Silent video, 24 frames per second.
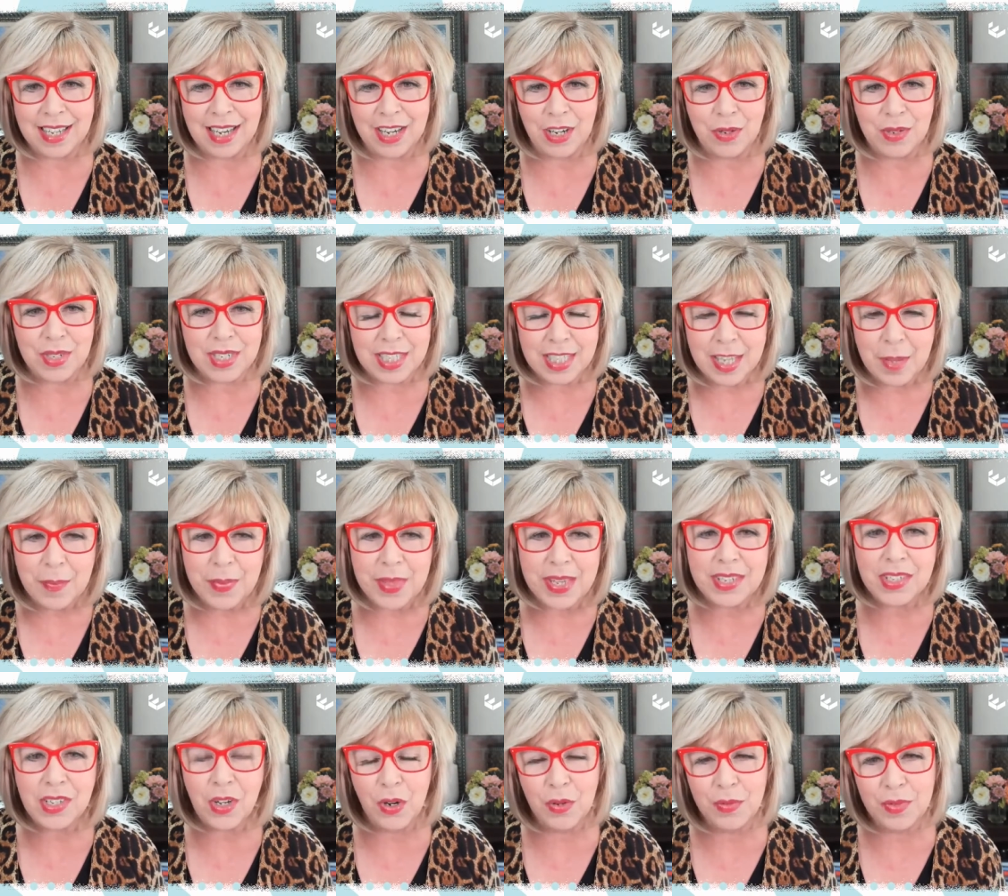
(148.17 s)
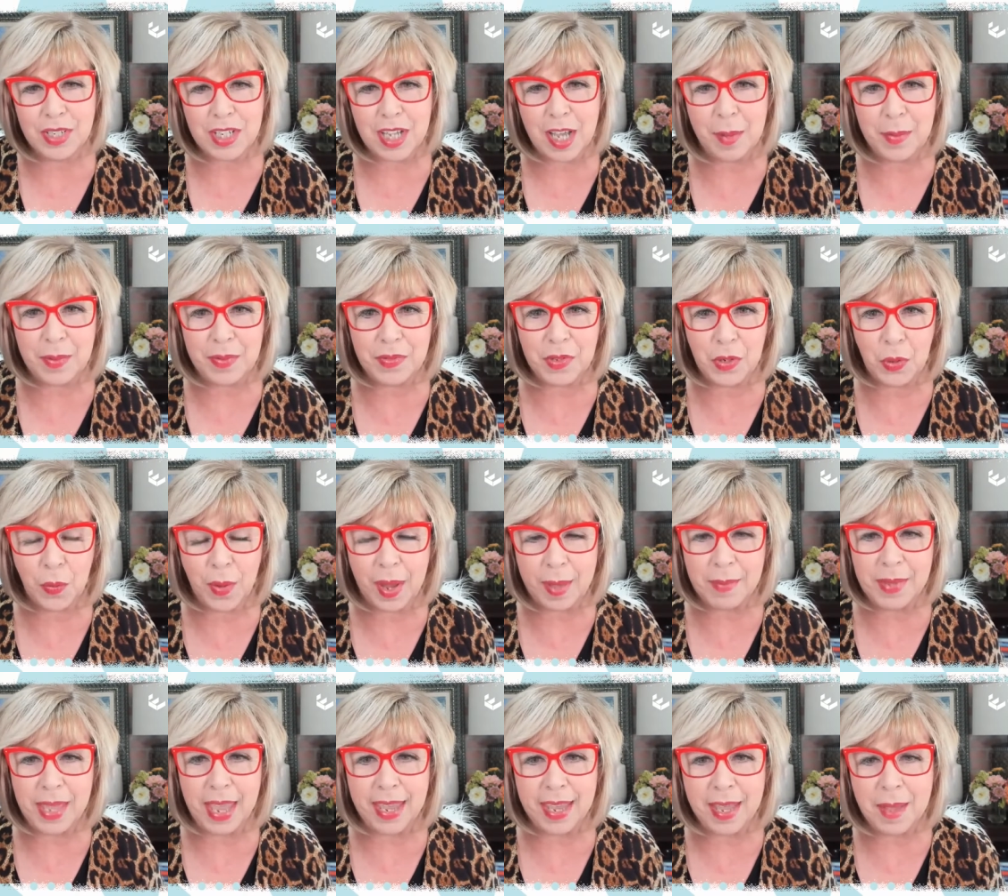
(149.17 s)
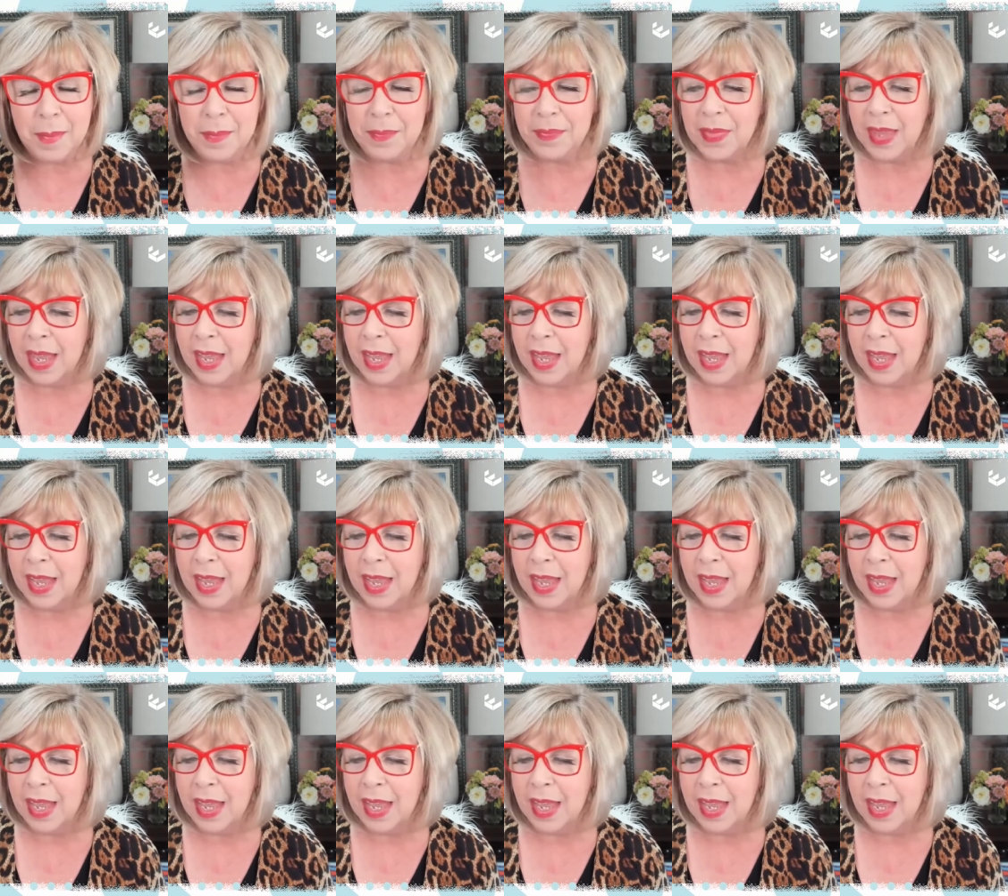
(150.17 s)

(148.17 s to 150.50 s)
you slip this over top of your webcam.